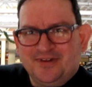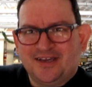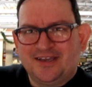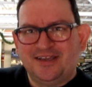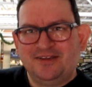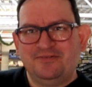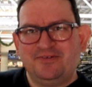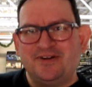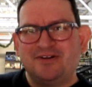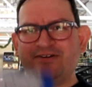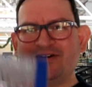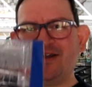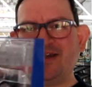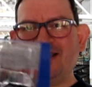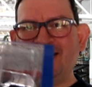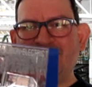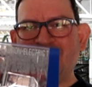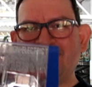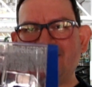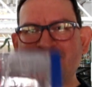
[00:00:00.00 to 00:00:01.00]
lucky winner
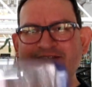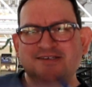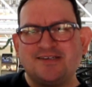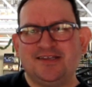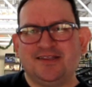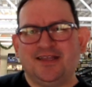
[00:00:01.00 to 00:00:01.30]
can get this,